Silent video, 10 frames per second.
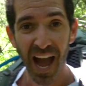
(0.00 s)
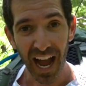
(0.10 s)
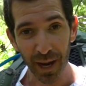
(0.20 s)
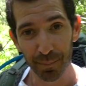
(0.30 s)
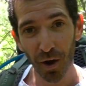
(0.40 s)

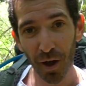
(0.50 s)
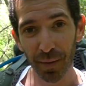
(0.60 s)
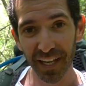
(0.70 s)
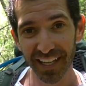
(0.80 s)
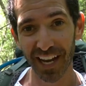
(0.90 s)
I brought
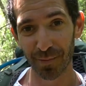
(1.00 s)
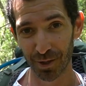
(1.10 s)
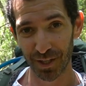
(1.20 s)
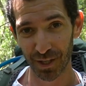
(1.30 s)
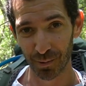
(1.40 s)
my
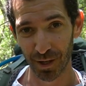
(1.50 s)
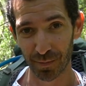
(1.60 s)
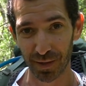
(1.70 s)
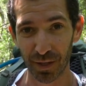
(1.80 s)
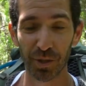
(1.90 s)
camera gear
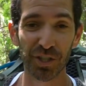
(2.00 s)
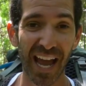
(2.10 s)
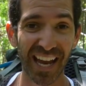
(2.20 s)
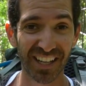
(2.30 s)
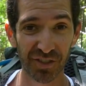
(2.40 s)
with me, which
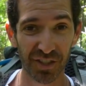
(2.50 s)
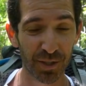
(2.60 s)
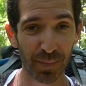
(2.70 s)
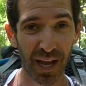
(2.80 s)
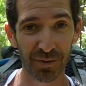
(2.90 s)
added
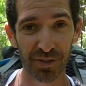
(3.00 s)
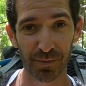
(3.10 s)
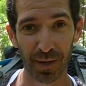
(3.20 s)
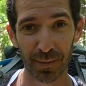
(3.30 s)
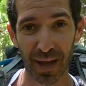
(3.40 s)
6 pounds
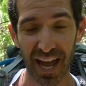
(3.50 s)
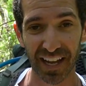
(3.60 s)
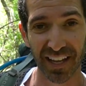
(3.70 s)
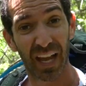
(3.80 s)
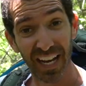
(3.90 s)
to my
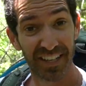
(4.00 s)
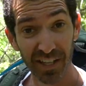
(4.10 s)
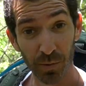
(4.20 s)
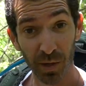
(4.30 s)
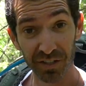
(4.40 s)
pack, and I
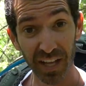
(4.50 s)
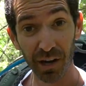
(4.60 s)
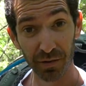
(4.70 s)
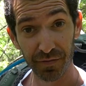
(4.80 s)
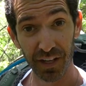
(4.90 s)
didn't want to
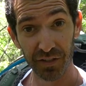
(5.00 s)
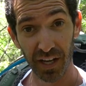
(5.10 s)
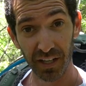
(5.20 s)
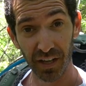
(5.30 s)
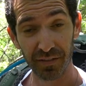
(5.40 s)
sacrifice
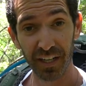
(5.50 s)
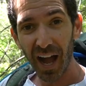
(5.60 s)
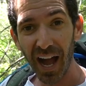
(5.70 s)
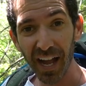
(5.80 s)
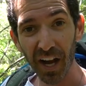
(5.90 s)
any of it.
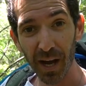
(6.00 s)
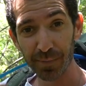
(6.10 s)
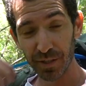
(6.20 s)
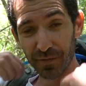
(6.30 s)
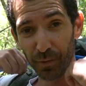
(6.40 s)
I
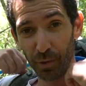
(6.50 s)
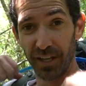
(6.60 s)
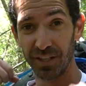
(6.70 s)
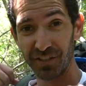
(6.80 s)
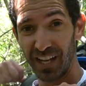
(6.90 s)
opted for
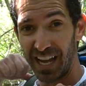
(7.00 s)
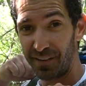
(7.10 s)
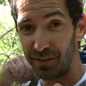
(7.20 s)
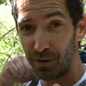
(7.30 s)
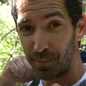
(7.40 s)
this
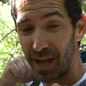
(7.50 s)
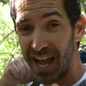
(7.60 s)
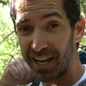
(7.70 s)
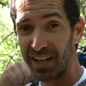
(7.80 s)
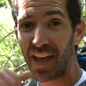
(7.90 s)
heavier
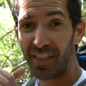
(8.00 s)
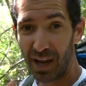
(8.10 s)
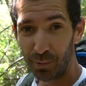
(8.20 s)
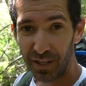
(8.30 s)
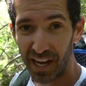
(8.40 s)
pack
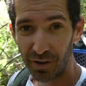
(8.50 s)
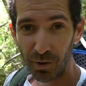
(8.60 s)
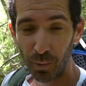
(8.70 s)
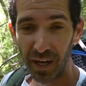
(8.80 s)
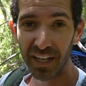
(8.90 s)
that would carry
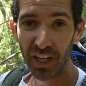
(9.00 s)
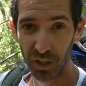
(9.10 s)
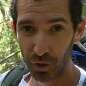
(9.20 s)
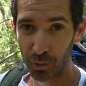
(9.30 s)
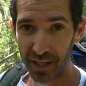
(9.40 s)
the weight a
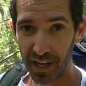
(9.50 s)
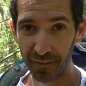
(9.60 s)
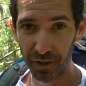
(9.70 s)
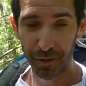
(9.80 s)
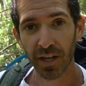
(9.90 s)
little bit
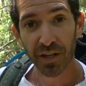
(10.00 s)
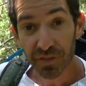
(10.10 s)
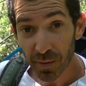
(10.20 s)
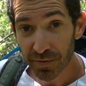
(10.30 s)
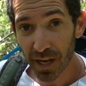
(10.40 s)
heavier.
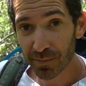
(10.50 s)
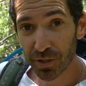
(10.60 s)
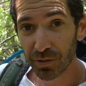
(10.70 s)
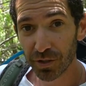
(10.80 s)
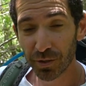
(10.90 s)
Sometimes
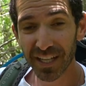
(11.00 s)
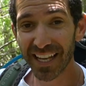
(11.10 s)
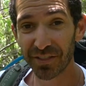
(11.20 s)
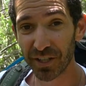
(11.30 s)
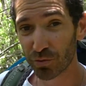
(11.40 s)
you can
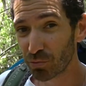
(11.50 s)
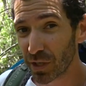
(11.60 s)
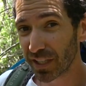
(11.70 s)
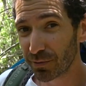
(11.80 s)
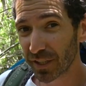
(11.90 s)
get these
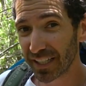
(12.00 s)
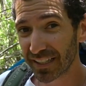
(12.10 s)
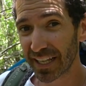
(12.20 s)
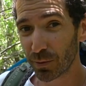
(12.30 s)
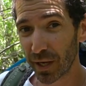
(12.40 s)
really, really
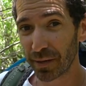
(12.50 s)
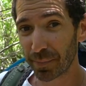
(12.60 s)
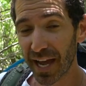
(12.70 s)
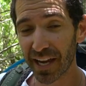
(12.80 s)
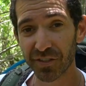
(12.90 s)
lightweight
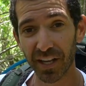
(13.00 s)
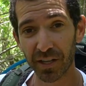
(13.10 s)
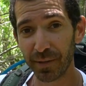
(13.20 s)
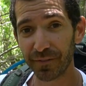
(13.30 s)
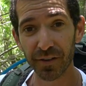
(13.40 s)
packs that
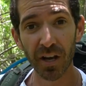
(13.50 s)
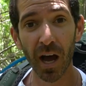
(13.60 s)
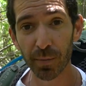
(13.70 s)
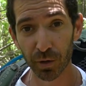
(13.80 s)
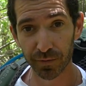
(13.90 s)
can be
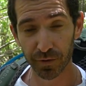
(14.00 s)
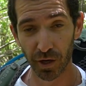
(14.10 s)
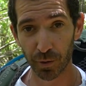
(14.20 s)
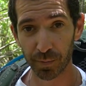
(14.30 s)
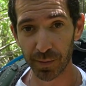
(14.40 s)
phenomenal for
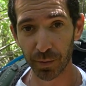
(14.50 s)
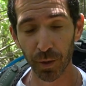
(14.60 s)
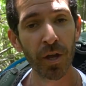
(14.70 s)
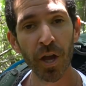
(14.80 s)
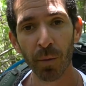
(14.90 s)
other
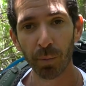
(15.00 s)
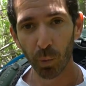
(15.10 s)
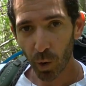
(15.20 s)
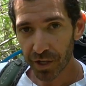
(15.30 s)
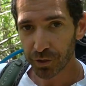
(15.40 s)
people, but
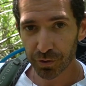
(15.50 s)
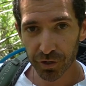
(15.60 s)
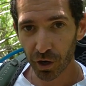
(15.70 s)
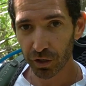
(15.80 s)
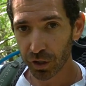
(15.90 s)
once you
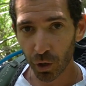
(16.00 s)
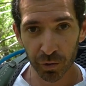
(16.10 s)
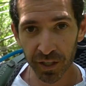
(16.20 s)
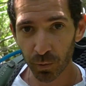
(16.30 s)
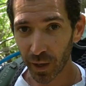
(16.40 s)
start
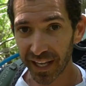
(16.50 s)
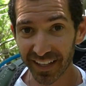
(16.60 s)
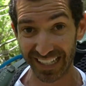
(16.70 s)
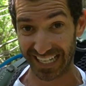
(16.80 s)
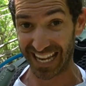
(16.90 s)
loading in
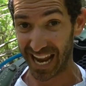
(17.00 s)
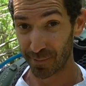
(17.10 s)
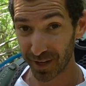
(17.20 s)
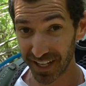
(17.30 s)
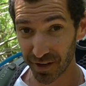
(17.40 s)
weight, like
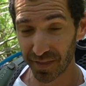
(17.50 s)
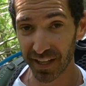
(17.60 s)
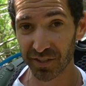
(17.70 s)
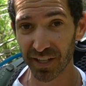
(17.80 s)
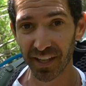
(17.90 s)
camera gear and
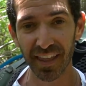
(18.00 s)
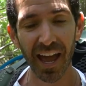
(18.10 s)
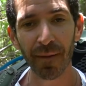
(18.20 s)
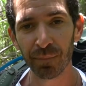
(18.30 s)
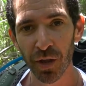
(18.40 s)
things like
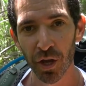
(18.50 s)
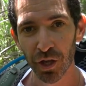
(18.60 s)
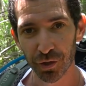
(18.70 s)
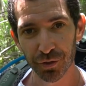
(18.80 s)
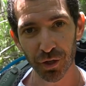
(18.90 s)
that,
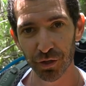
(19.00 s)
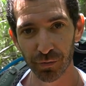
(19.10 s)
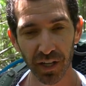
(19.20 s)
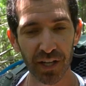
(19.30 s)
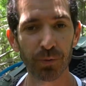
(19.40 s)
you start to
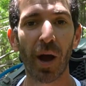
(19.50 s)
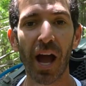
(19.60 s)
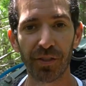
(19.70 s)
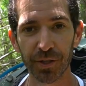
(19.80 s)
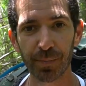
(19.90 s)
realize,
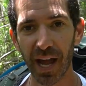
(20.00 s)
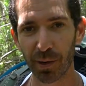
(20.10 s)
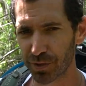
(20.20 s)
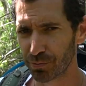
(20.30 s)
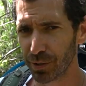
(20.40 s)
wow, this
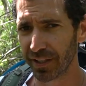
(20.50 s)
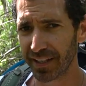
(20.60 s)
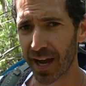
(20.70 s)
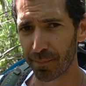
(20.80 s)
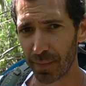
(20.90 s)
pack was really
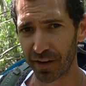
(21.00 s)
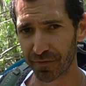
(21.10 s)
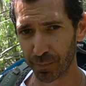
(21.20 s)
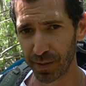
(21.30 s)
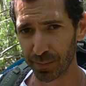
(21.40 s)
not meant
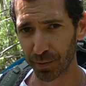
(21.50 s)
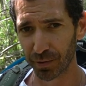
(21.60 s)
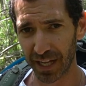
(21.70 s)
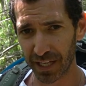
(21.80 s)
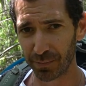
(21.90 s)
for
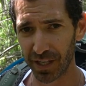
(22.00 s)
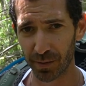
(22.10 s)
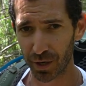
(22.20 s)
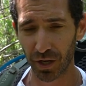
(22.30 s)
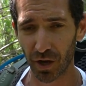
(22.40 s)
people like me to
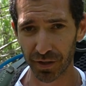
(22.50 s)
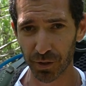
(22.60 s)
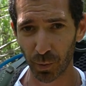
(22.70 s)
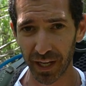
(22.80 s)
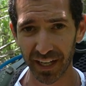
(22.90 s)
bring all
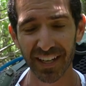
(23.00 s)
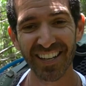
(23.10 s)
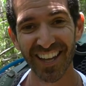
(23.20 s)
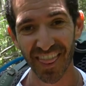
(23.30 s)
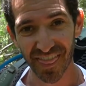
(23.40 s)
this weight.
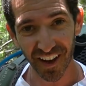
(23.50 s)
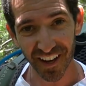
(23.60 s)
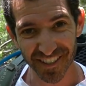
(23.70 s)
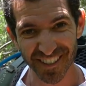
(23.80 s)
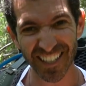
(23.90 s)

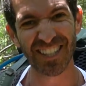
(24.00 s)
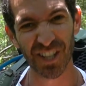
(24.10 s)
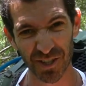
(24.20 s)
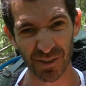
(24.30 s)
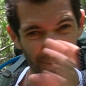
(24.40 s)
Thus, it
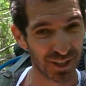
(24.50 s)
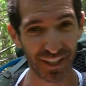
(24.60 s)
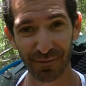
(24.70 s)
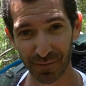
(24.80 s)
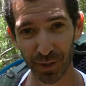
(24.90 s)
doesn't
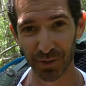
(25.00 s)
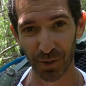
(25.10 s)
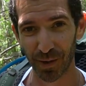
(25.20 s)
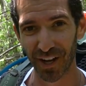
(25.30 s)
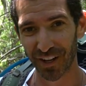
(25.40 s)
really feel
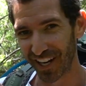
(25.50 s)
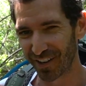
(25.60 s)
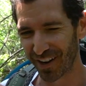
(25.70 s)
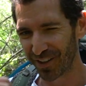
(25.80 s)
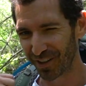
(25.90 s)
so well, and
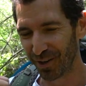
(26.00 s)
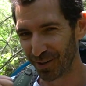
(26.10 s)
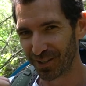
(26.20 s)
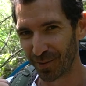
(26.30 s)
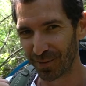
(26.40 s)
I'd rather go
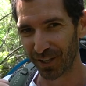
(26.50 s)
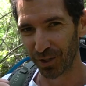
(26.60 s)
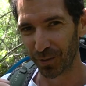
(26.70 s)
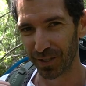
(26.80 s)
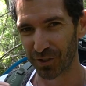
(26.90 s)
with something a little bit